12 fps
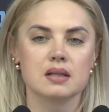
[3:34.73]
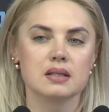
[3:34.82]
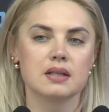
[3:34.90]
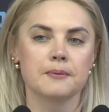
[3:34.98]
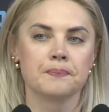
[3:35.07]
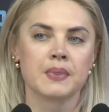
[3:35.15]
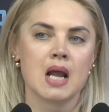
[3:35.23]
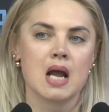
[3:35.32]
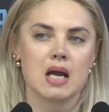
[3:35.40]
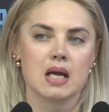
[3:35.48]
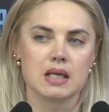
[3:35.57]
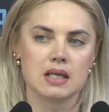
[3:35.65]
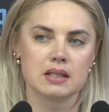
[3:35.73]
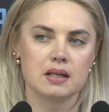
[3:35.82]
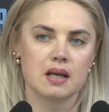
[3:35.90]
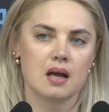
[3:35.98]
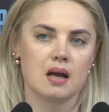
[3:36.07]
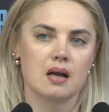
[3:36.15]

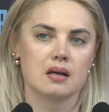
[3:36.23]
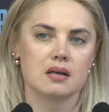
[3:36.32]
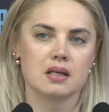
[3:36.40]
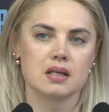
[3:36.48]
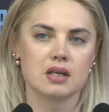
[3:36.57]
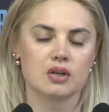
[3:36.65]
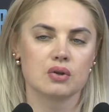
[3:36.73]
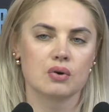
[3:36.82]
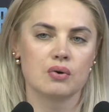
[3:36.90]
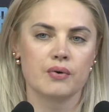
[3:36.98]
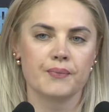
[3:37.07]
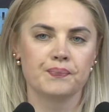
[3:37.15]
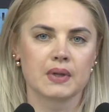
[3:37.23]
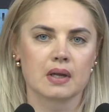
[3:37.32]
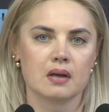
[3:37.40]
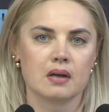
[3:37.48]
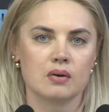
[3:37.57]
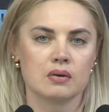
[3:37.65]
circumstances, and different
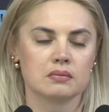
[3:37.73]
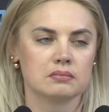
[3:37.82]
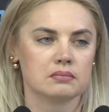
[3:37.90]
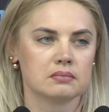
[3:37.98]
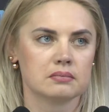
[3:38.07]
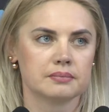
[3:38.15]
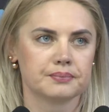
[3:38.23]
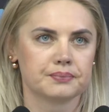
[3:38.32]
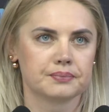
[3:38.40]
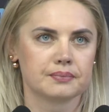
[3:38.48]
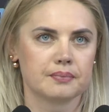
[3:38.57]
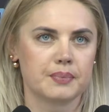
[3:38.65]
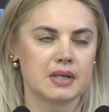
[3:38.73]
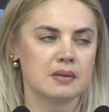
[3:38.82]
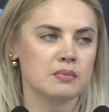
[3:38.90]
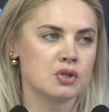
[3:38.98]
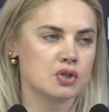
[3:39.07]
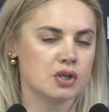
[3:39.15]
type of
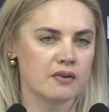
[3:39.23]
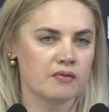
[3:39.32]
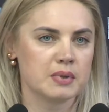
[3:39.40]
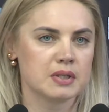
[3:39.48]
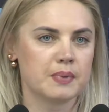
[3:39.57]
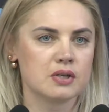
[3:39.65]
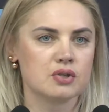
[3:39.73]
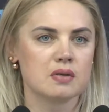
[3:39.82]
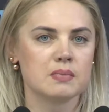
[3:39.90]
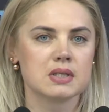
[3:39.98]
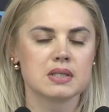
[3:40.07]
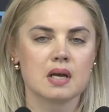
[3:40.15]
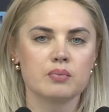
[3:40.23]
boarding schools.